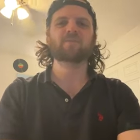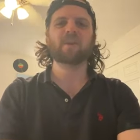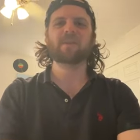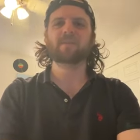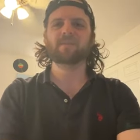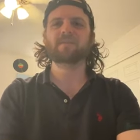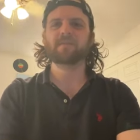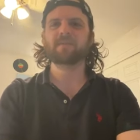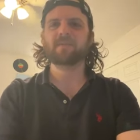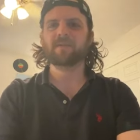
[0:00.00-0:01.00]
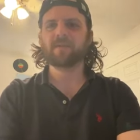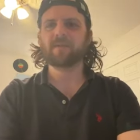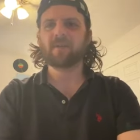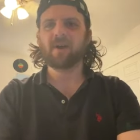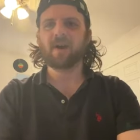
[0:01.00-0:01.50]
right?
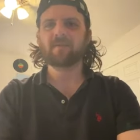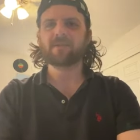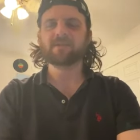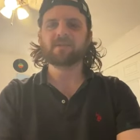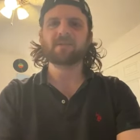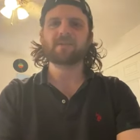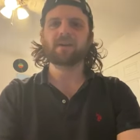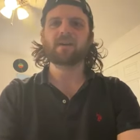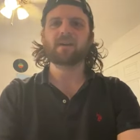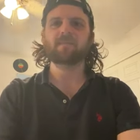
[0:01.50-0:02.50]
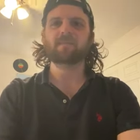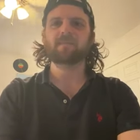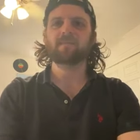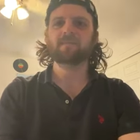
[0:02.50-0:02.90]
Obviously, um,